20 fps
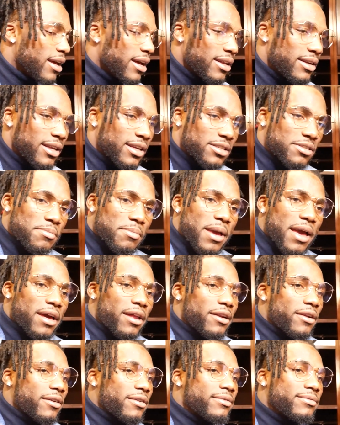It doesn't
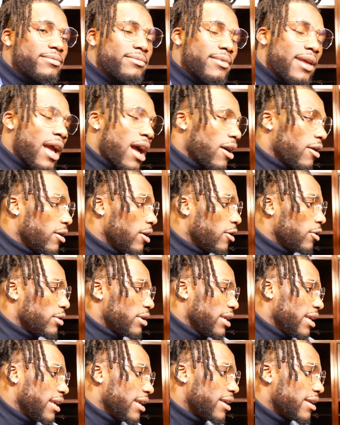matter how
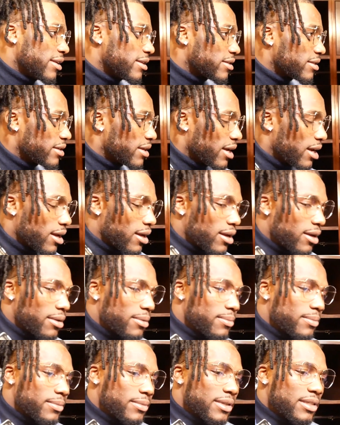old he is. Um,
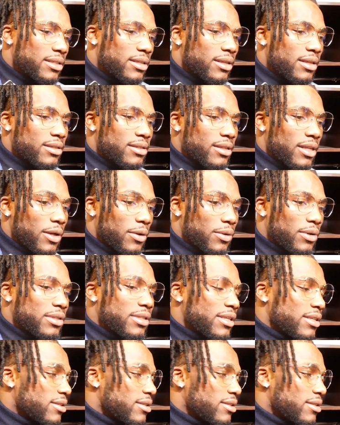as, as, long as